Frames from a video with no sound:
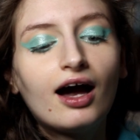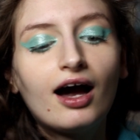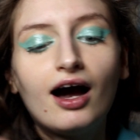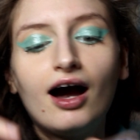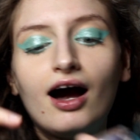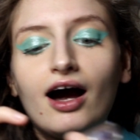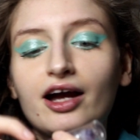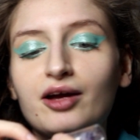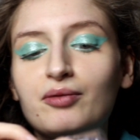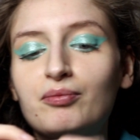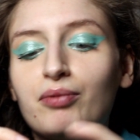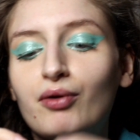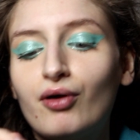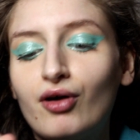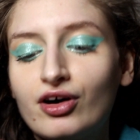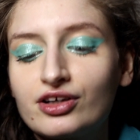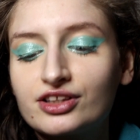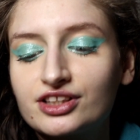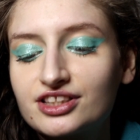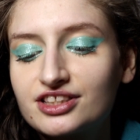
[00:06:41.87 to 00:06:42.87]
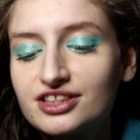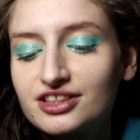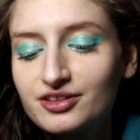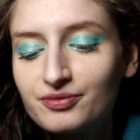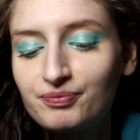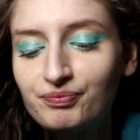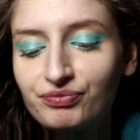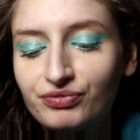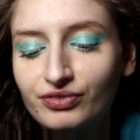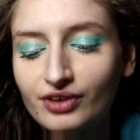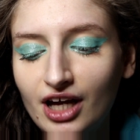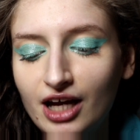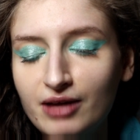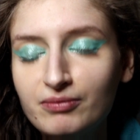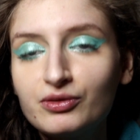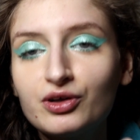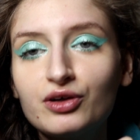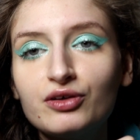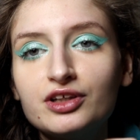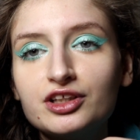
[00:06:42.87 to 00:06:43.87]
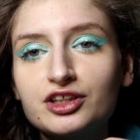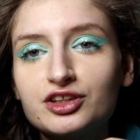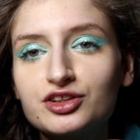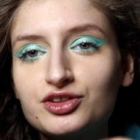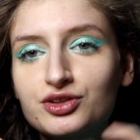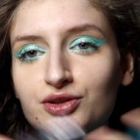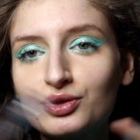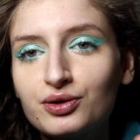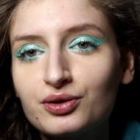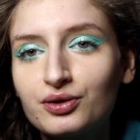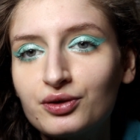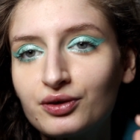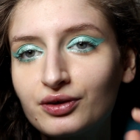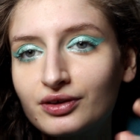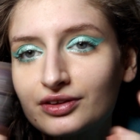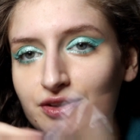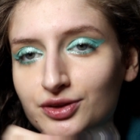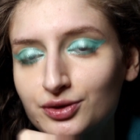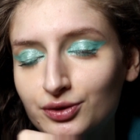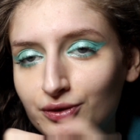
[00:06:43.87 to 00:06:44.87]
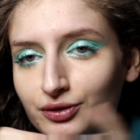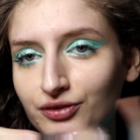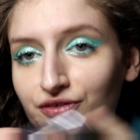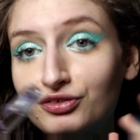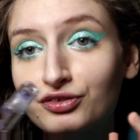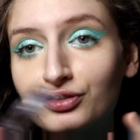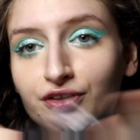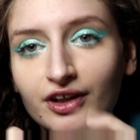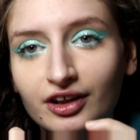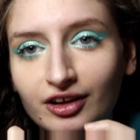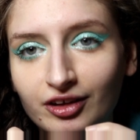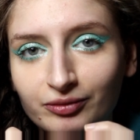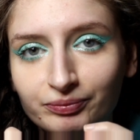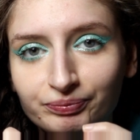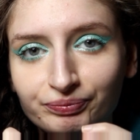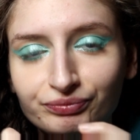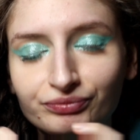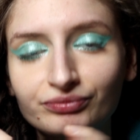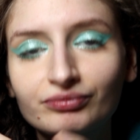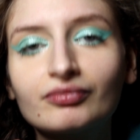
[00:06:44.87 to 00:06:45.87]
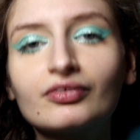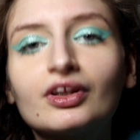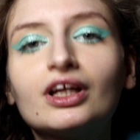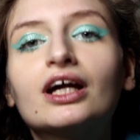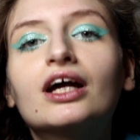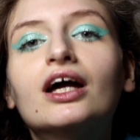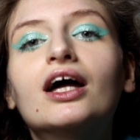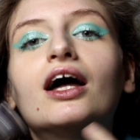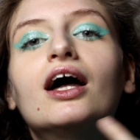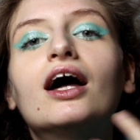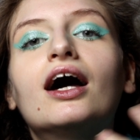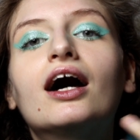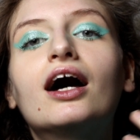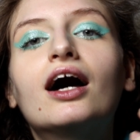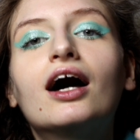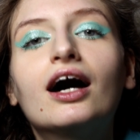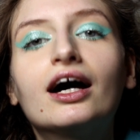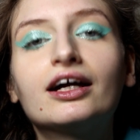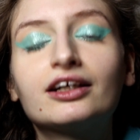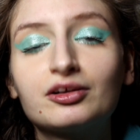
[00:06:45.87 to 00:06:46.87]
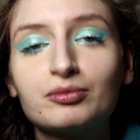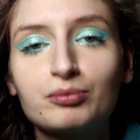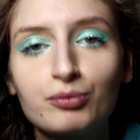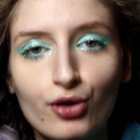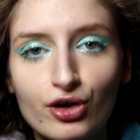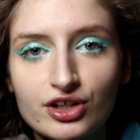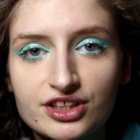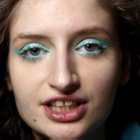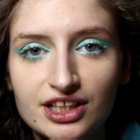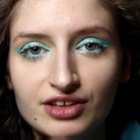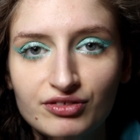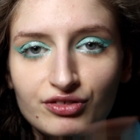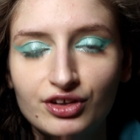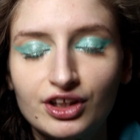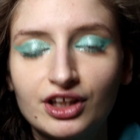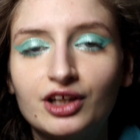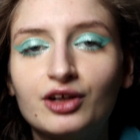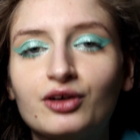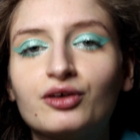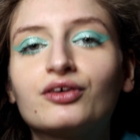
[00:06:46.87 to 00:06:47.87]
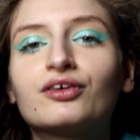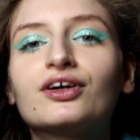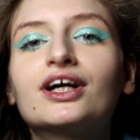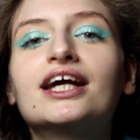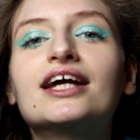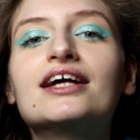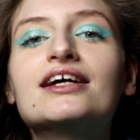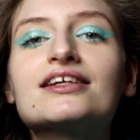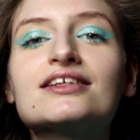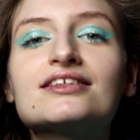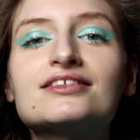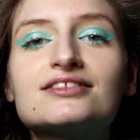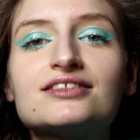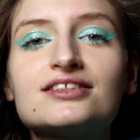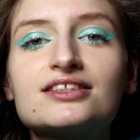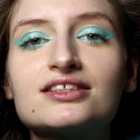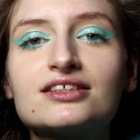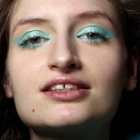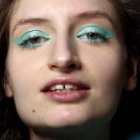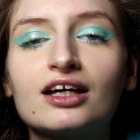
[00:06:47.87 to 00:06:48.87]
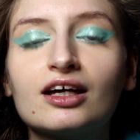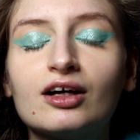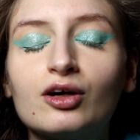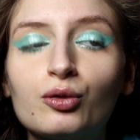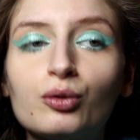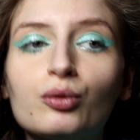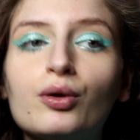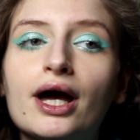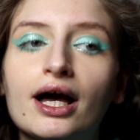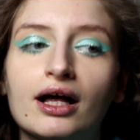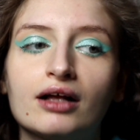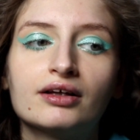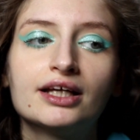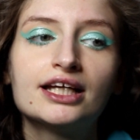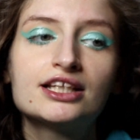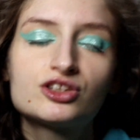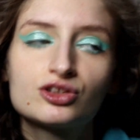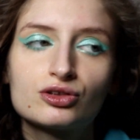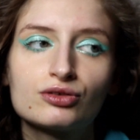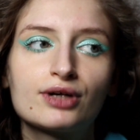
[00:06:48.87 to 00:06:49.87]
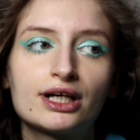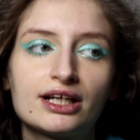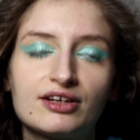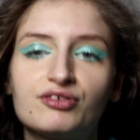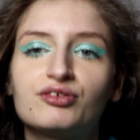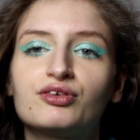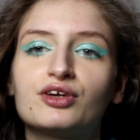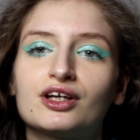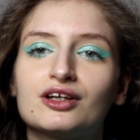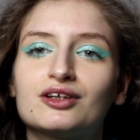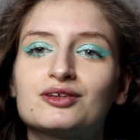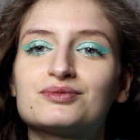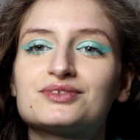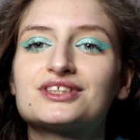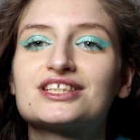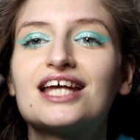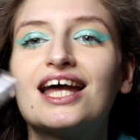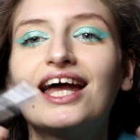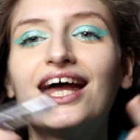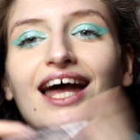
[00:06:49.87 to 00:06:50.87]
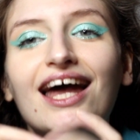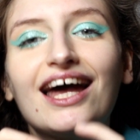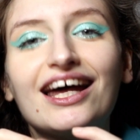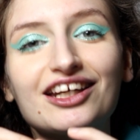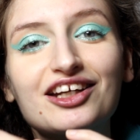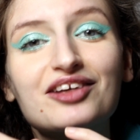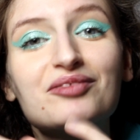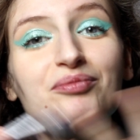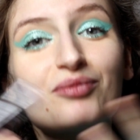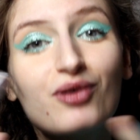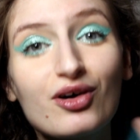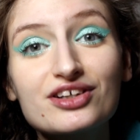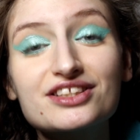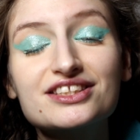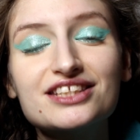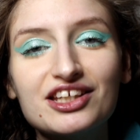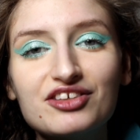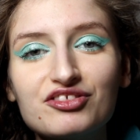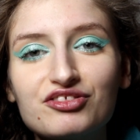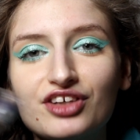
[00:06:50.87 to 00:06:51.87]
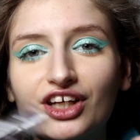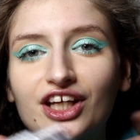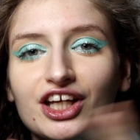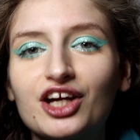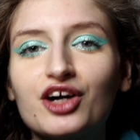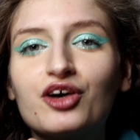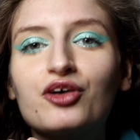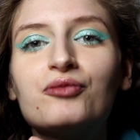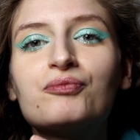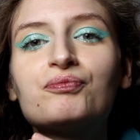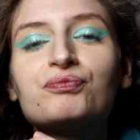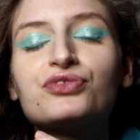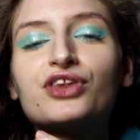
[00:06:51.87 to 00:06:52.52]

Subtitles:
I'm going to film an unboxing video, and well, it's already filmed, an unboxing video,